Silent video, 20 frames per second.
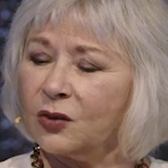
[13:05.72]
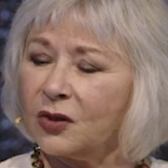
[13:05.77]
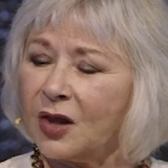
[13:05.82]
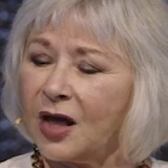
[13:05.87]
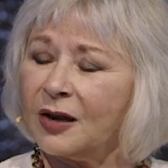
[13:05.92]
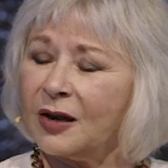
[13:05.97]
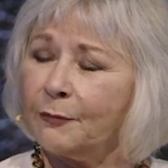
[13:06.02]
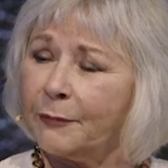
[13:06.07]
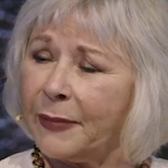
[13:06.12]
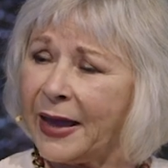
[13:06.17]
lot
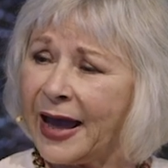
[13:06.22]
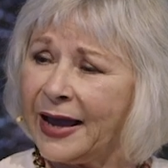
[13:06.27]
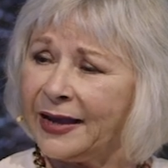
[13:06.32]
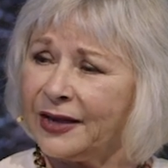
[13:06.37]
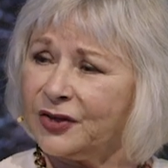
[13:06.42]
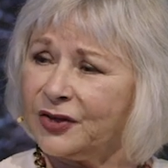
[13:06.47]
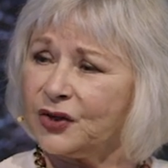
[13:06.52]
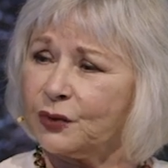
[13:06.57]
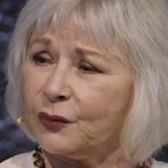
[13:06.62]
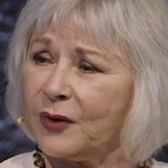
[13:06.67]
of
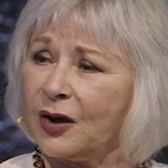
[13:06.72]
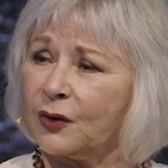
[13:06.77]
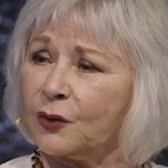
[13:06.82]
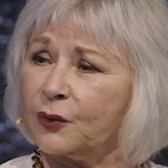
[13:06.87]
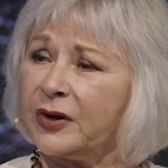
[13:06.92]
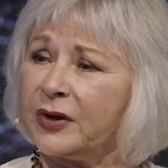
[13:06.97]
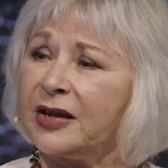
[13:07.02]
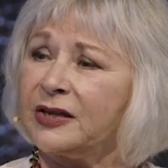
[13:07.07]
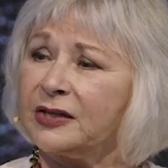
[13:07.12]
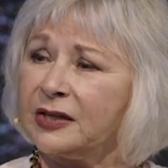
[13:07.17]
baggage around
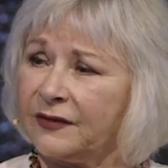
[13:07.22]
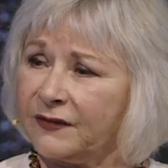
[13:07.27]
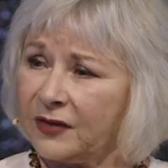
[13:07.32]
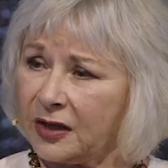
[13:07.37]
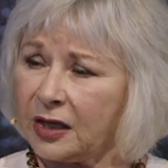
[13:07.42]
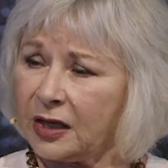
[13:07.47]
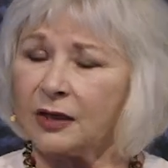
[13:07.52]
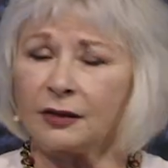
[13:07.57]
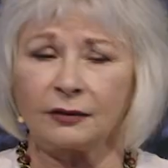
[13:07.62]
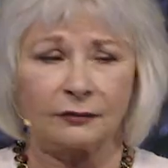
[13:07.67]

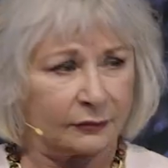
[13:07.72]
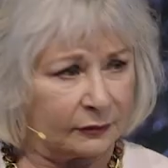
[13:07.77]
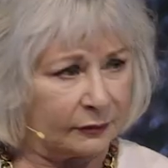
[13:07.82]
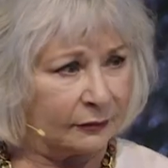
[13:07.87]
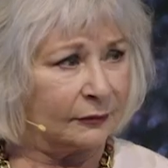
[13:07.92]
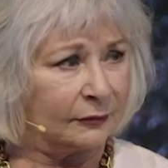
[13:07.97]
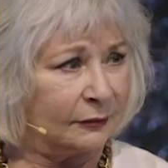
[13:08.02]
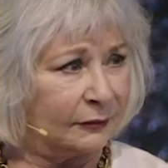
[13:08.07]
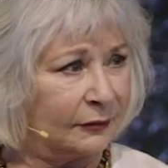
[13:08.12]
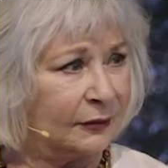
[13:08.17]
creativity.
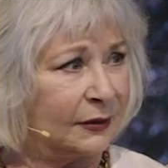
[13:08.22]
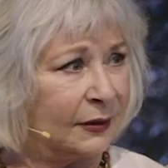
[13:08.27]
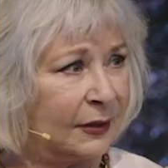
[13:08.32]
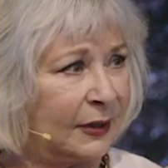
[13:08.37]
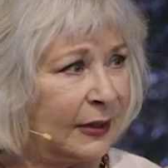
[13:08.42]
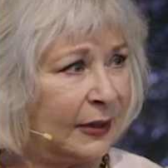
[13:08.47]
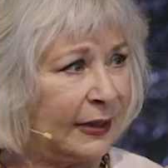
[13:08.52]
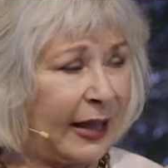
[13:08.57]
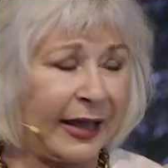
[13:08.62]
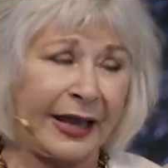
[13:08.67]

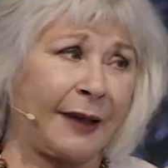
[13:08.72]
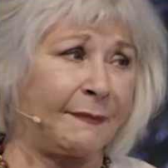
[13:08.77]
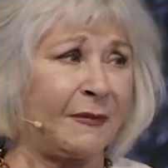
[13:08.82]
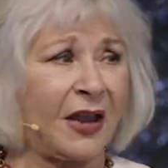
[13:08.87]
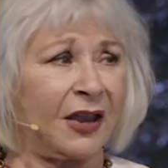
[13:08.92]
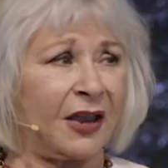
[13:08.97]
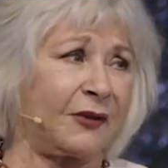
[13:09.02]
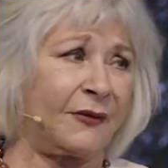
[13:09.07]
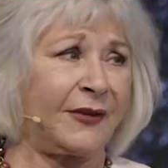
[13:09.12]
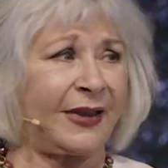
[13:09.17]
Like, I'm
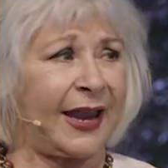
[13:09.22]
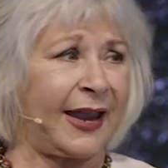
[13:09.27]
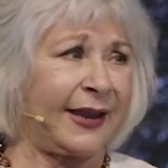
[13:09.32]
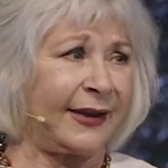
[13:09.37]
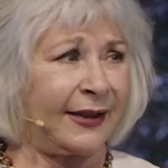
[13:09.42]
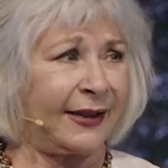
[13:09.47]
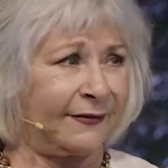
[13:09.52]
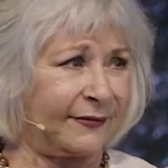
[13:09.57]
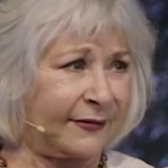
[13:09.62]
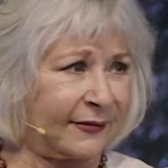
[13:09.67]
not
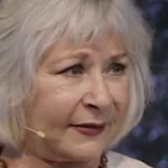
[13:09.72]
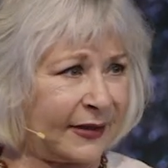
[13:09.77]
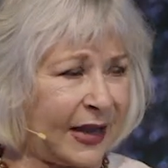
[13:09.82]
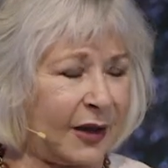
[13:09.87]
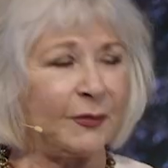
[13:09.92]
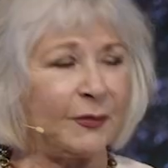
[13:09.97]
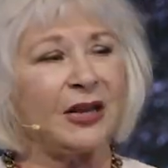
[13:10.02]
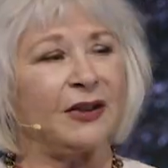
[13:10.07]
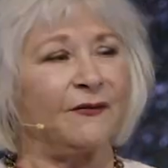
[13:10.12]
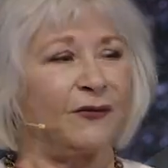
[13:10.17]
creative. How
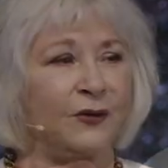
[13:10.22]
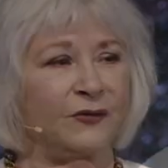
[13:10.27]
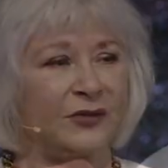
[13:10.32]
many of you have